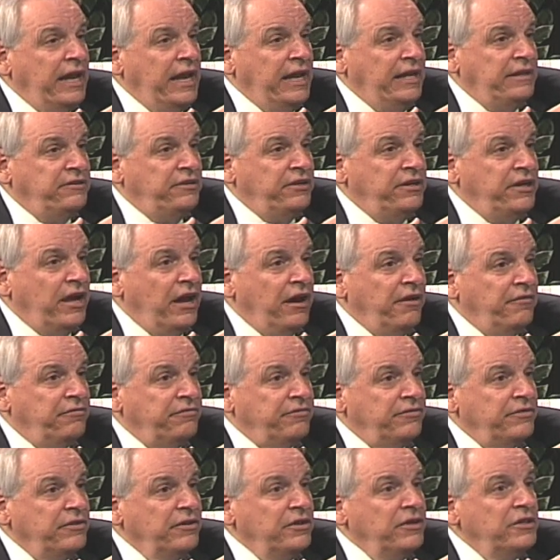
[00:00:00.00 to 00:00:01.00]
ATF
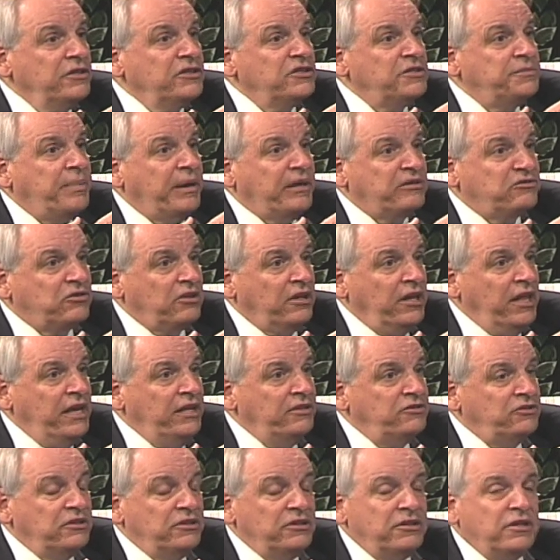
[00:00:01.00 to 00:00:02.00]
special
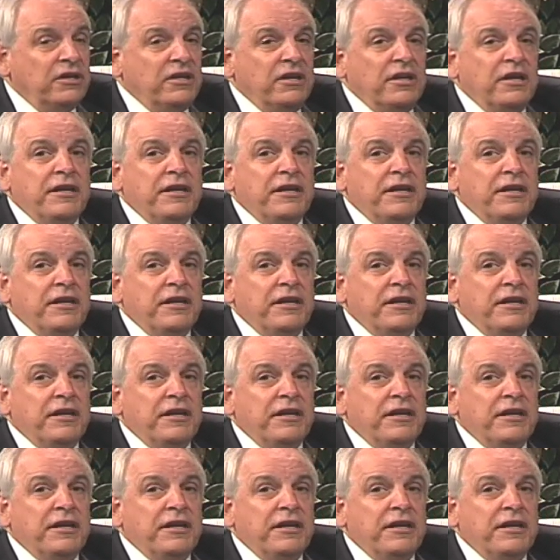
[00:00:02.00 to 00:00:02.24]
agent.